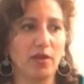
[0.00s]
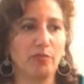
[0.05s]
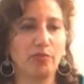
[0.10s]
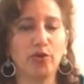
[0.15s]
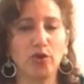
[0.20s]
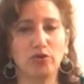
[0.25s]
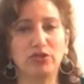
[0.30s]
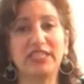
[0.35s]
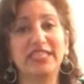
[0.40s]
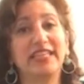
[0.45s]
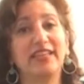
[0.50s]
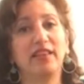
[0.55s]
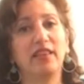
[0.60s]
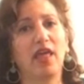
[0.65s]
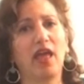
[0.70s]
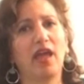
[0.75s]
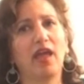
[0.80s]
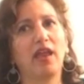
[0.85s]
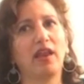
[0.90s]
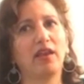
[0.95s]
protein
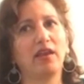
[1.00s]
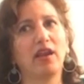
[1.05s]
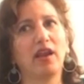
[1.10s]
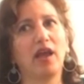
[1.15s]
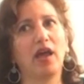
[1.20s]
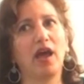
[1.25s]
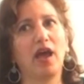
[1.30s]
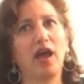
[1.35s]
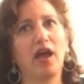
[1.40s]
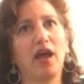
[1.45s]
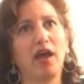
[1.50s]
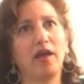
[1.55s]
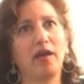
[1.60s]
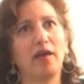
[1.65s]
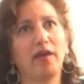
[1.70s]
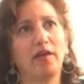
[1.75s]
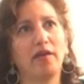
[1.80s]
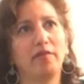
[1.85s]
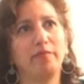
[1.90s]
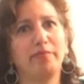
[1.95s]
than
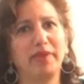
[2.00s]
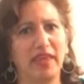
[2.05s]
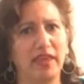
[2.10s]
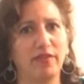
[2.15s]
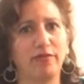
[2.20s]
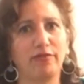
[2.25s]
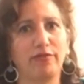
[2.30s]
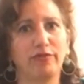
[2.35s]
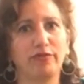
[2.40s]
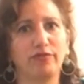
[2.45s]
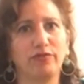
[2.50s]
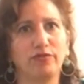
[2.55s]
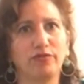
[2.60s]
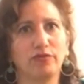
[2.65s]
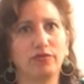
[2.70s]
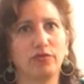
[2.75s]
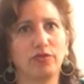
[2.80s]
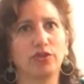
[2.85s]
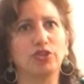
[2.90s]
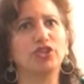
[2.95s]
beef
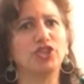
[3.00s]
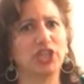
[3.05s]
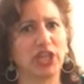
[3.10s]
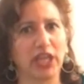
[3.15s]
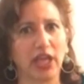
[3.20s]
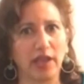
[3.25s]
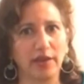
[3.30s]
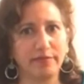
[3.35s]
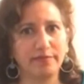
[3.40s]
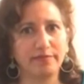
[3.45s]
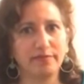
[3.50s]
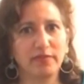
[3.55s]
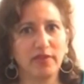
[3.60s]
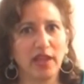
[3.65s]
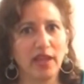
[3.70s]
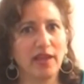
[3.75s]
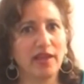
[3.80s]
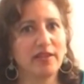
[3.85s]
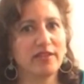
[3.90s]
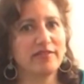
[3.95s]
or chicken.
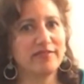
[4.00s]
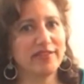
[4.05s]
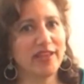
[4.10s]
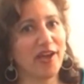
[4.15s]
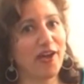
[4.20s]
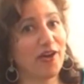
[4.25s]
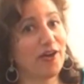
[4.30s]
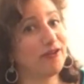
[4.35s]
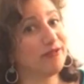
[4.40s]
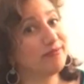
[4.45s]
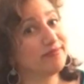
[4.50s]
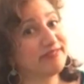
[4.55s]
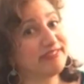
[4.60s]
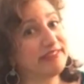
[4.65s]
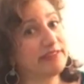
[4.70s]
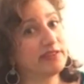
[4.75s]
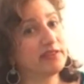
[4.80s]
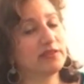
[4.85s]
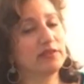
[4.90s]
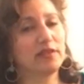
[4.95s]
So
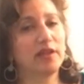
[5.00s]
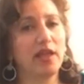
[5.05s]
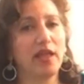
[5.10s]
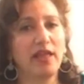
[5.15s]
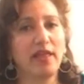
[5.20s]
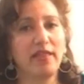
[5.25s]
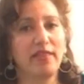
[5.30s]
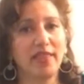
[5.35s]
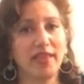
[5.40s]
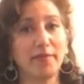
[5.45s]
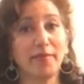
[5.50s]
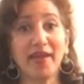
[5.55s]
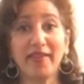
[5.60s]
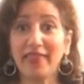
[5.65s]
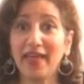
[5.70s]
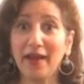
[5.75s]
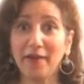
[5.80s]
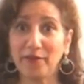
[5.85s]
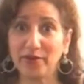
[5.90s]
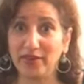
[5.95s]
think about
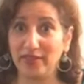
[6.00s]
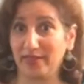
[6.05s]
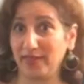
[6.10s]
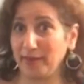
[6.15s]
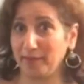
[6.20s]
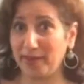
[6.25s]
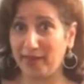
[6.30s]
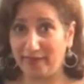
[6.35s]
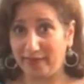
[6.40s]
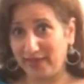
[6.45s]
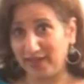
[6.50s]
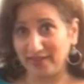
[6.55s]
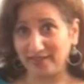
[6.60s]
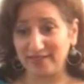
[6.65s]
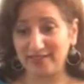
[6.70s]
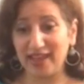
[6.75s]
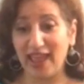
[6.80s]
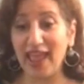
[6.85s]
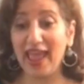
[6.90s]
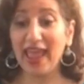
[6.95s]
that when you think about this.
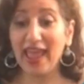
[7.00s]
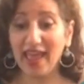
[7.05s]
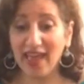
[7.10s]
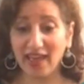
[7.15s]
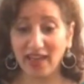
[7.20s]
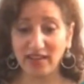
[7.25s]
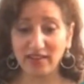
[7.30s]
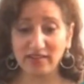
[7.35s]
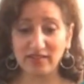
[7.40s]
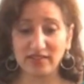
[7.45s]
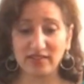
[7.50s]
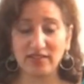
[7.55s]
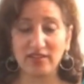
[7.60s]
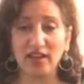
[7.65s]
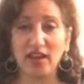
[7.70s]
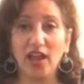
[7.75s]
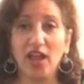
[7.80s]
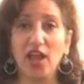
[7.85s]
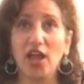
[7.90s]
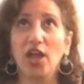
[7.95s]
And,
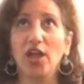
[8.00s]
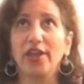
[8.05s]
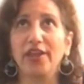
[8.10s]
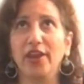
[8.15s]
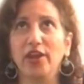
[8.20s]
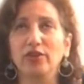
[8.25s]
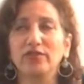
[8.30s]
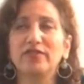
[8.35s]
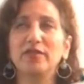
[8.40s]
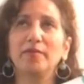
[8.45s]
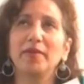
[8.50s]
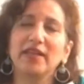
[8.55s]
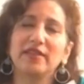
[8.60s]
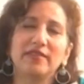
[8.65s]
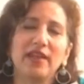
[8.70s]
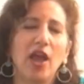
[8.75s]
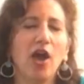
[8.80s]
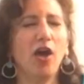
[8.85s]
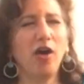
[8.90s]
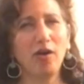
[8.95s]
you know, some might
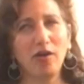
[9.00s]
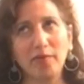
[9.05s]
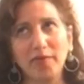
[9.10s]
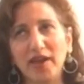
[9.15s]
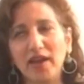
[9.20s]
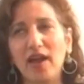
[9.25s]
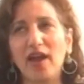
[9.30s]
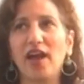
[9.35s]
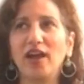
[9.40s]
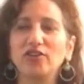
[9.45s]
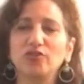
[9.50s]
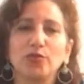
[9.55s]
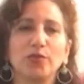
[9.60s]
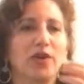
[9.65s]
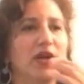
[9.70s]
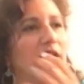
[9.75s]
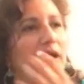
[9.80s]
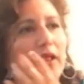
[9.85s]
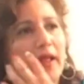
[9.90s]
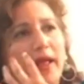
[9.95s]
say, oh my gosh,
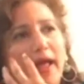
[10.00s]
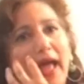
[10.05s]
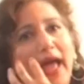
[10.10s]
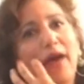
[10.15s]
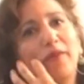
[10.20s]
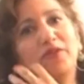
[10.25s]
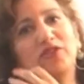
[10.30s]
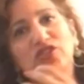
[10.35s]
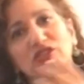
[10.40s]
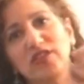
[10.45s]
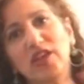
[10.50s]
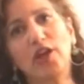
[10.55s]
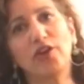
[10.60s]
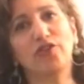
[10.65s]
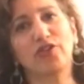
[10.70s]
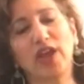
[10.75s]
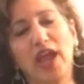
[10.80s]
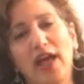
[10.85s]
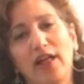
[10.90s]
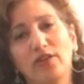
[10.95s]
well, how much is
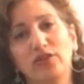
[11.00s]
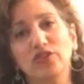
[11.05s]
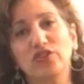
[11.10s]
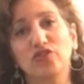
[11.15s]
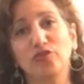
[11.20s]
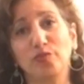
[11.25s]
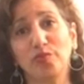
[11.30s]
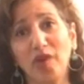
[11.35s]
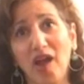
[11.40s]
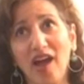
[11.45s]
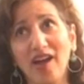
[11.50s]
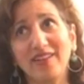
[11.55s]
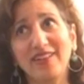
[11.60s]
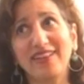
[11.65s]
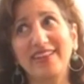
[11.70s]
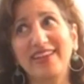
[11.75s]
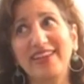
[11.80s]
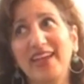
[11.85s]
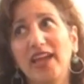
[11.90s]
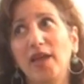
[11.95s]
100 calories of
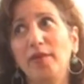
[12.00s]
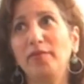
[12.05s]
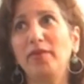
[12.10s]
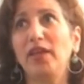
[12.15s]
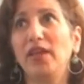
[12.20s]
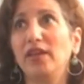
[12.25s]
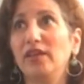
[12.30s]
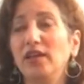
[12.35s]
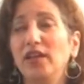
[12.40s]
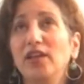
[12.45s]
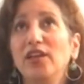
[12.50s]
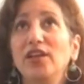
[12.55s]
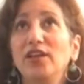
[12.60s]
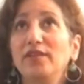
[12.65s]
broccoli? I mean,